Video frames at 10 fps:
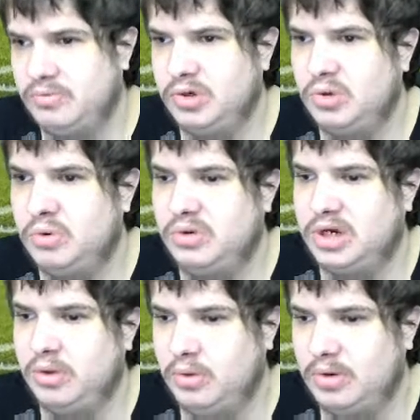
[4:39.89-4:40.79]
we all
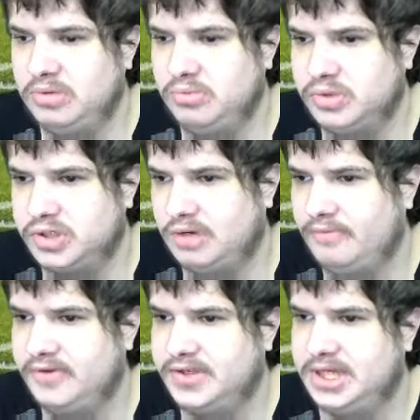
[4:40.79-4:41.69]
know who owns
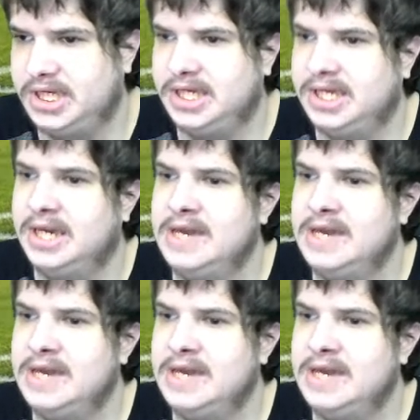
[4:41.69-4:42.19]
Salford City,